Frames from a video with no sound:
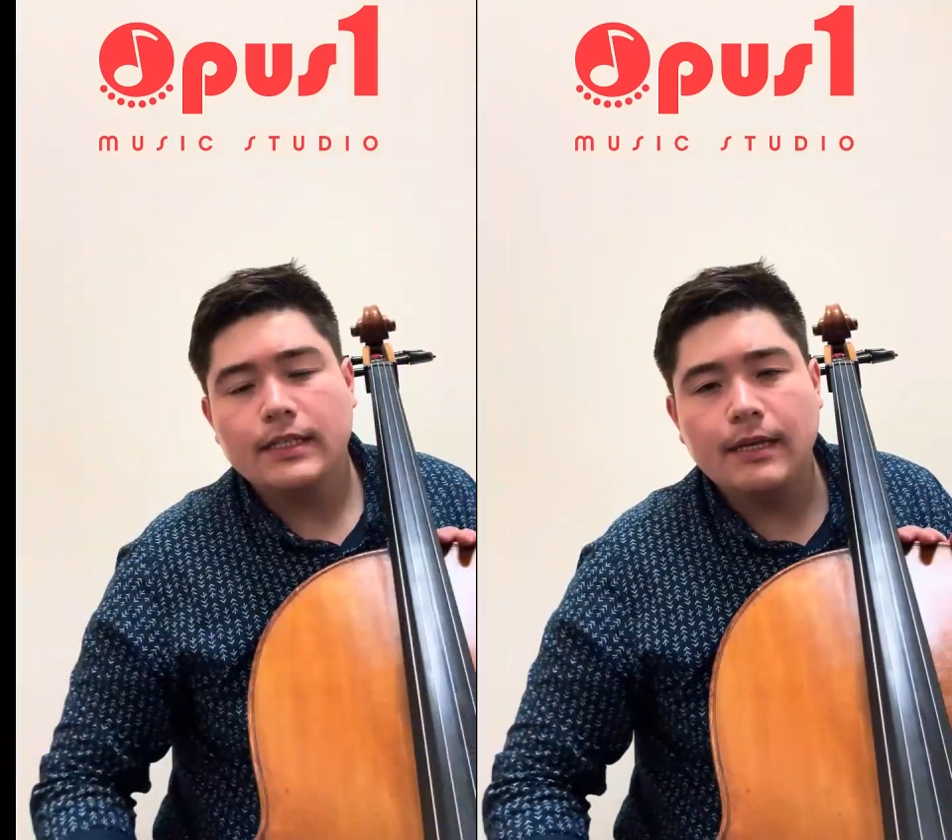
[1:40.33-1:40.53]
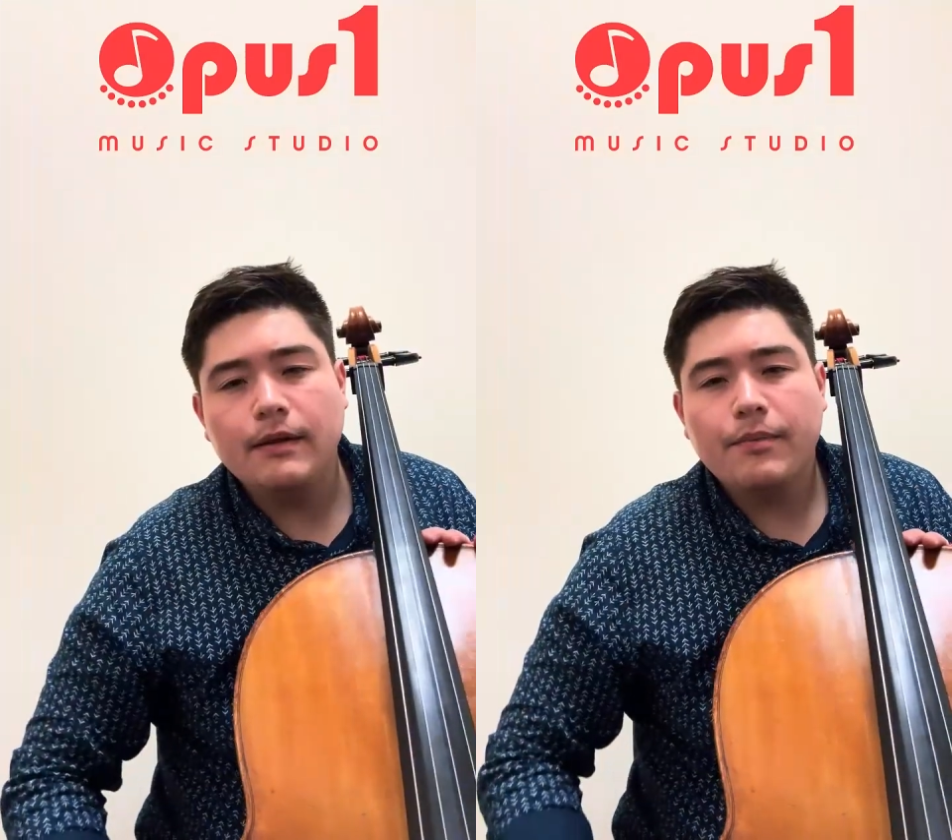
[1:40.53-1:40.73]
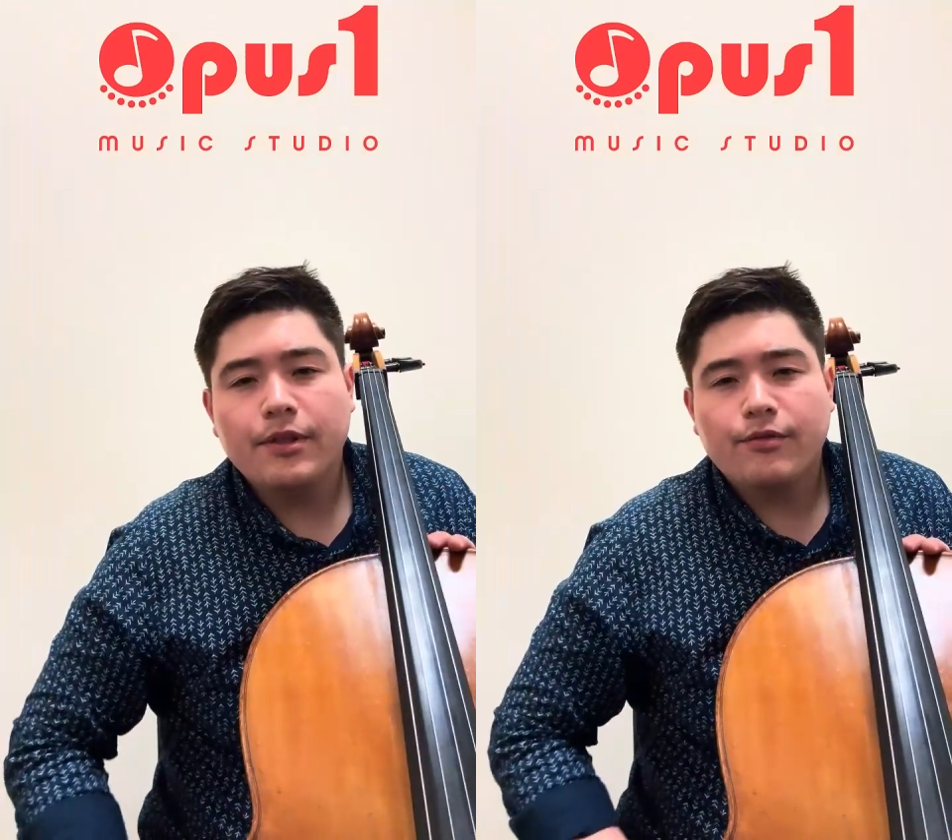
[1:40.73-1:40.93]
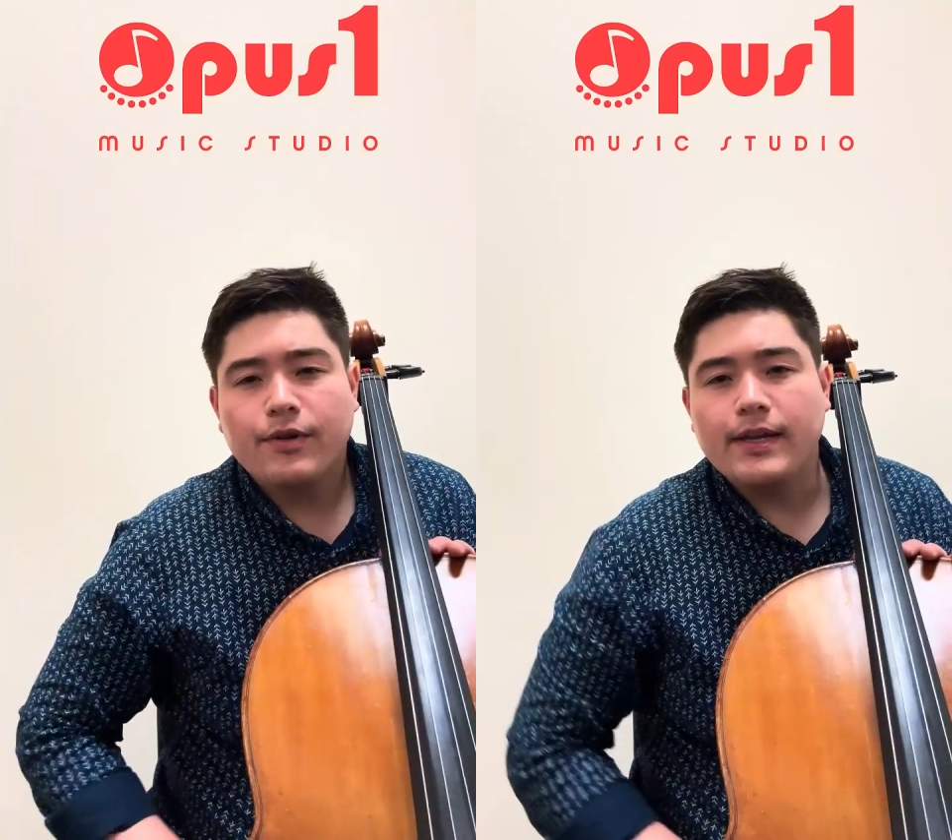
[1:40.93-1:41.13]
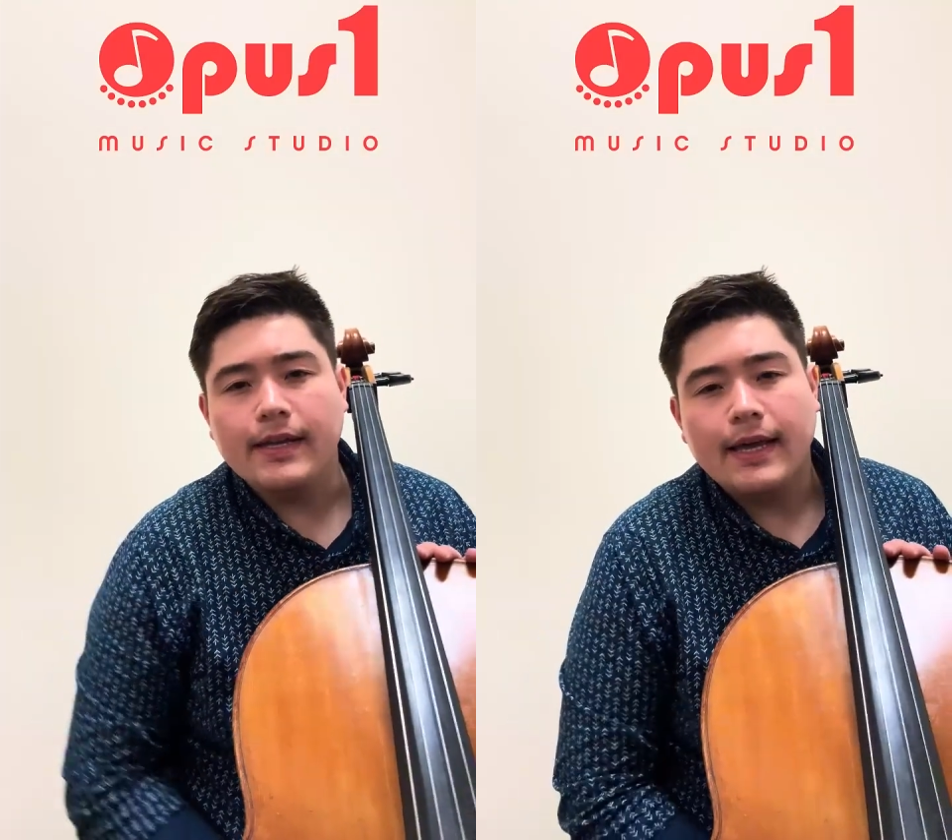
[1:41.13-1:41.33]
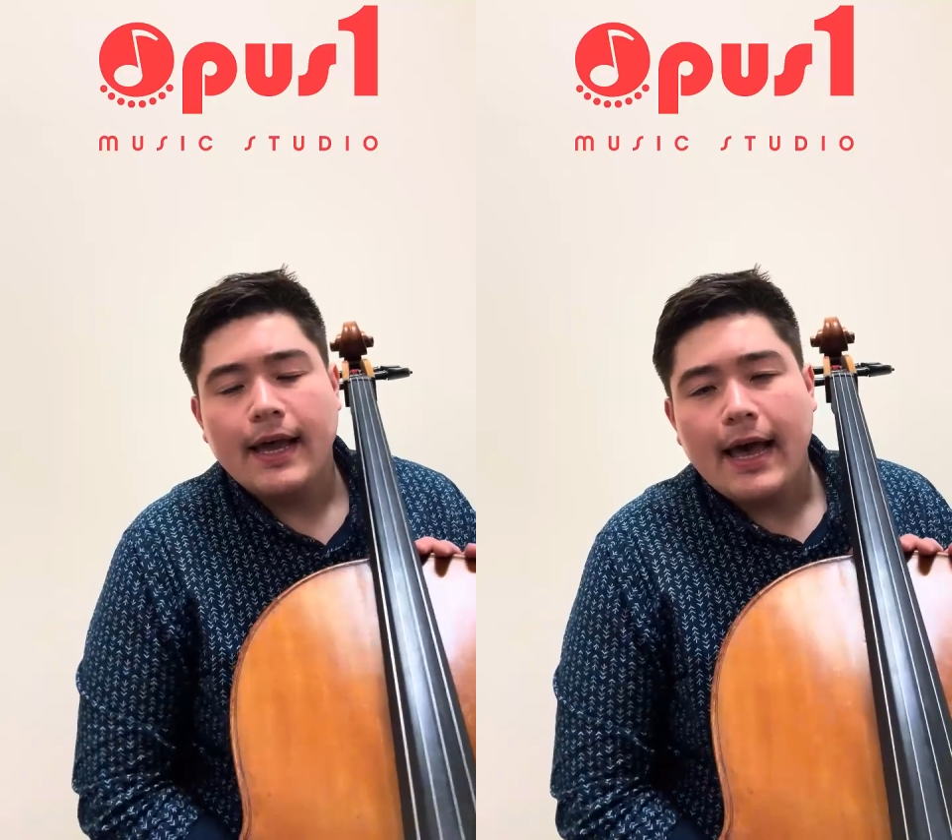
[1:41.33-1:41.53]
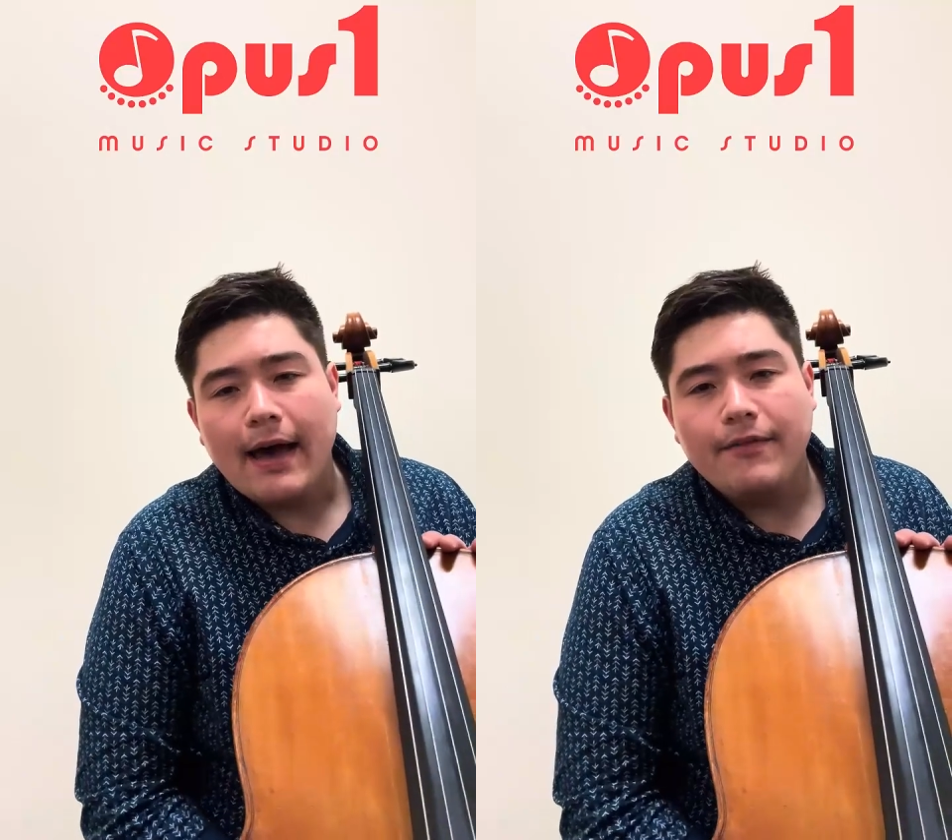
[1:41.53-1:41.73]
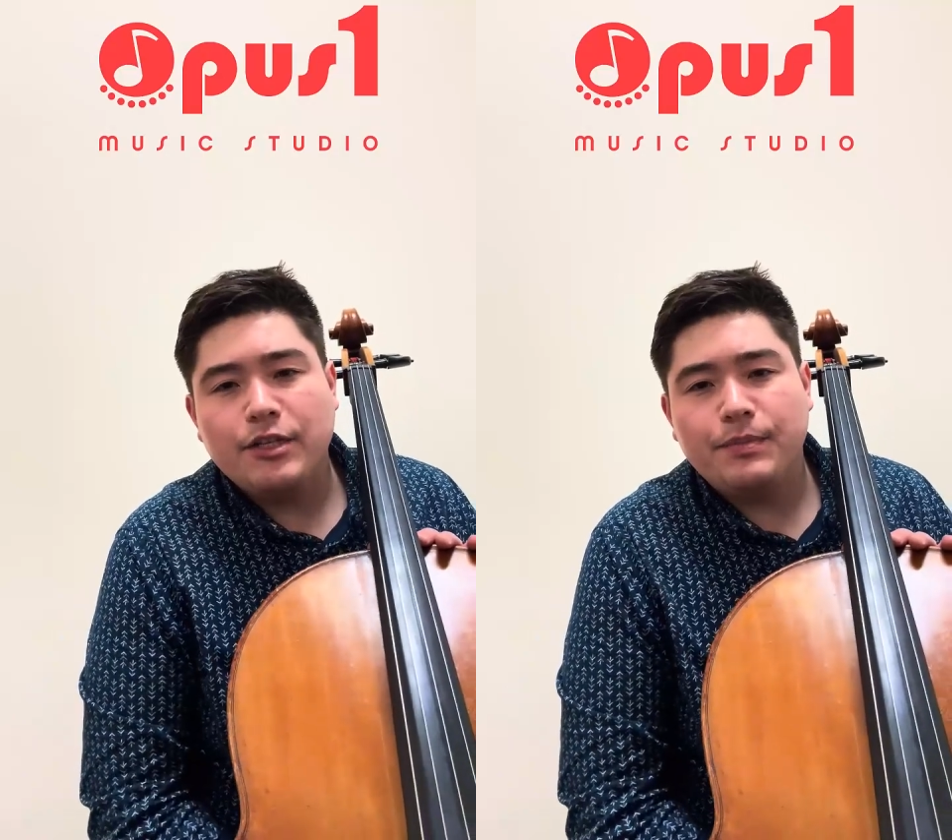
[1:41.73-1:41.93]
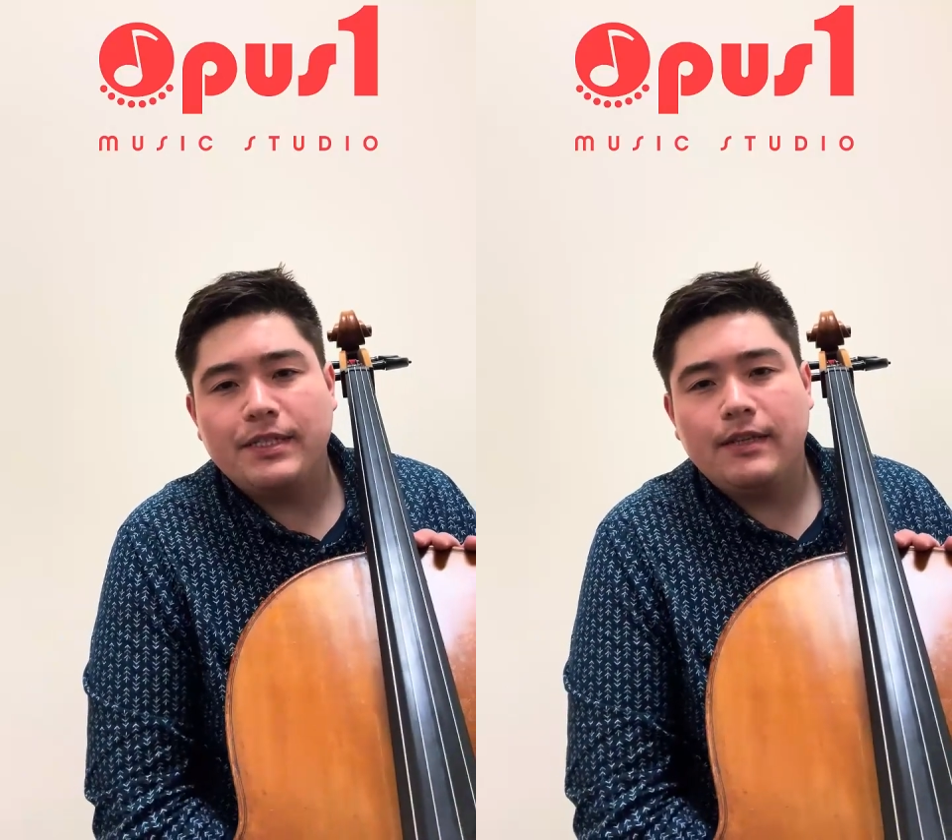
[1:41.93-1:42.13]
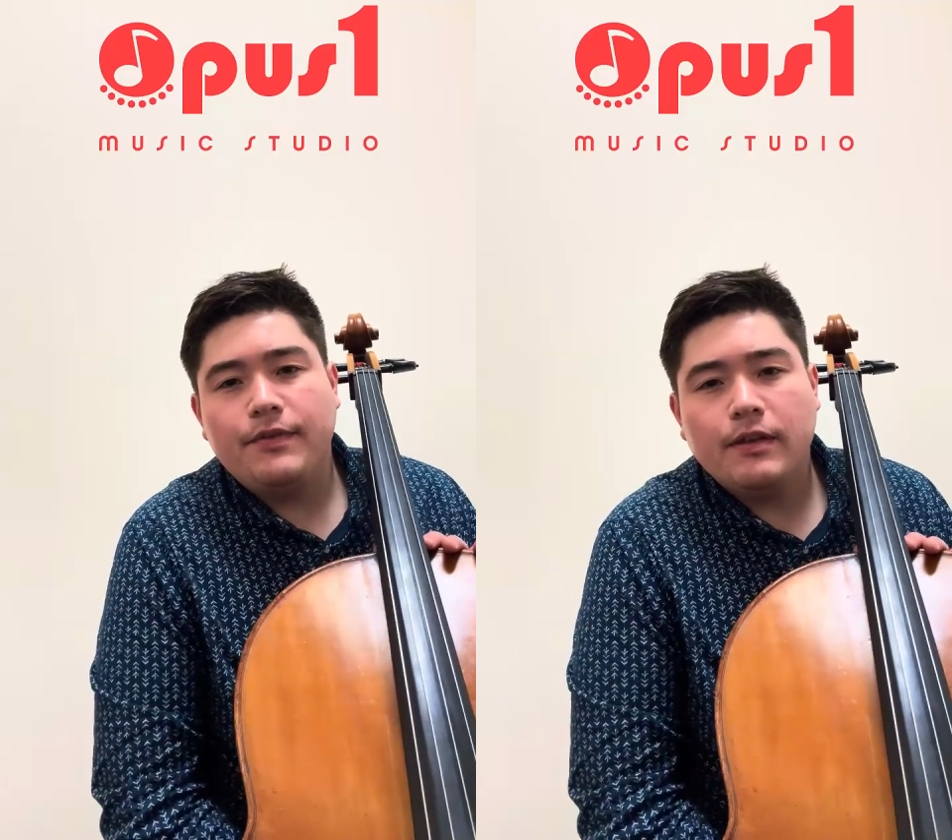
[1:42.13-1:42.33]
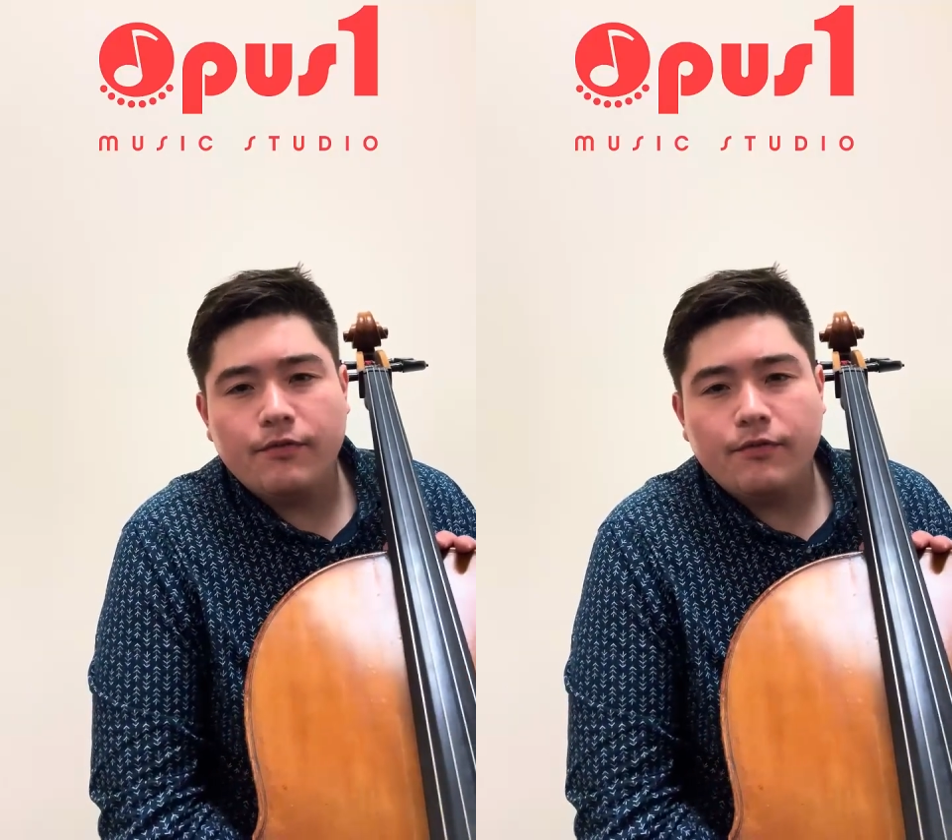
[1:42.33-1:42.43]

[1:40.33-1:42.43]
Tip number three, have a specific